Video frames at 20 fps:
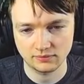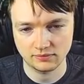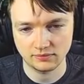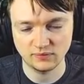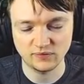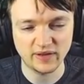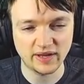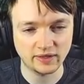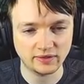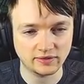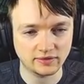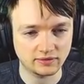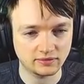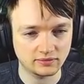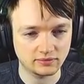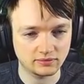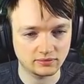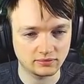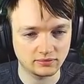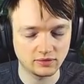In fact,
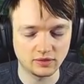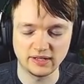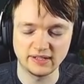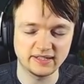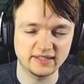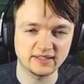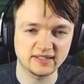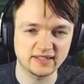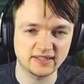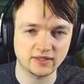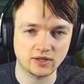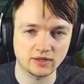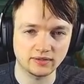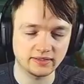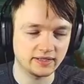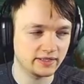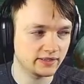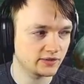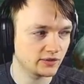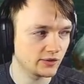no, it doesn't discard
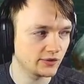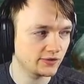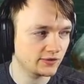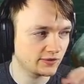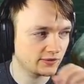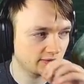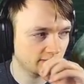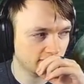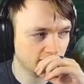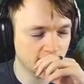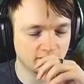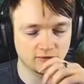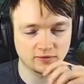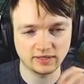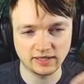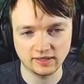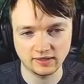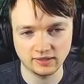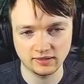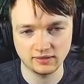that exhaust, so I don't
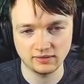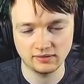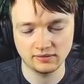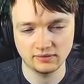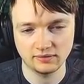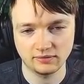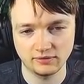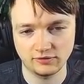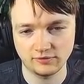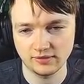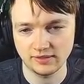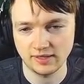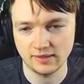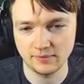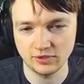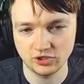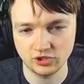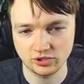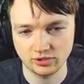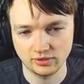get the 3
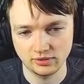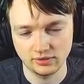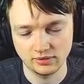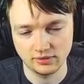damage.